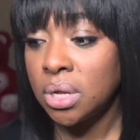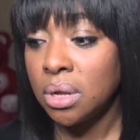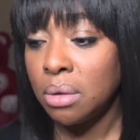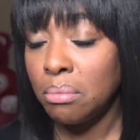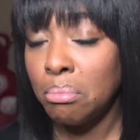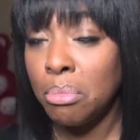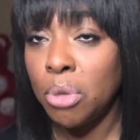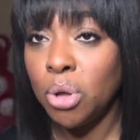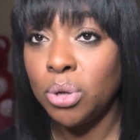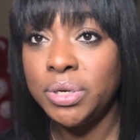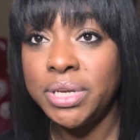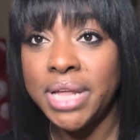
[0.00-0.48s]

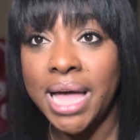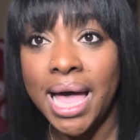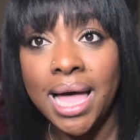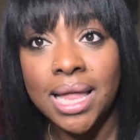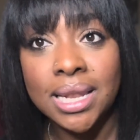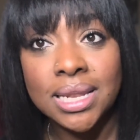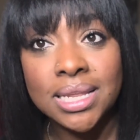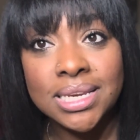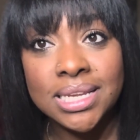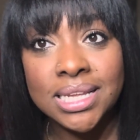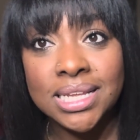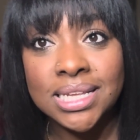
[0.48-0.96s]

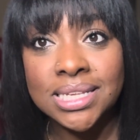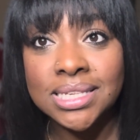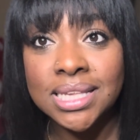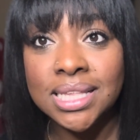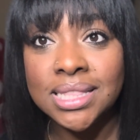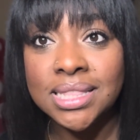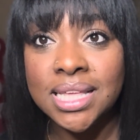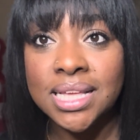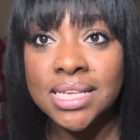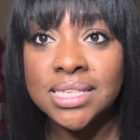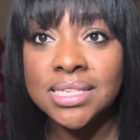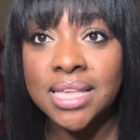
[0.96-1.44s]
modalities
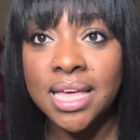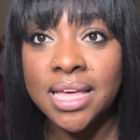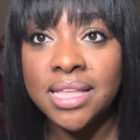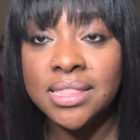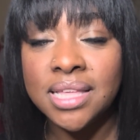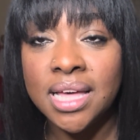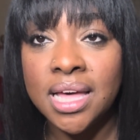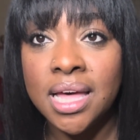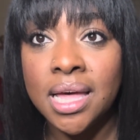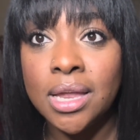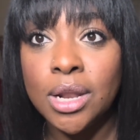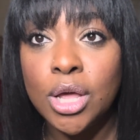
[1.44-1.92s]
and things like
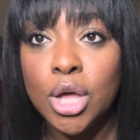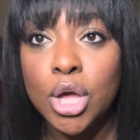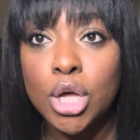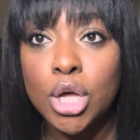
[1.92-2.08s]
that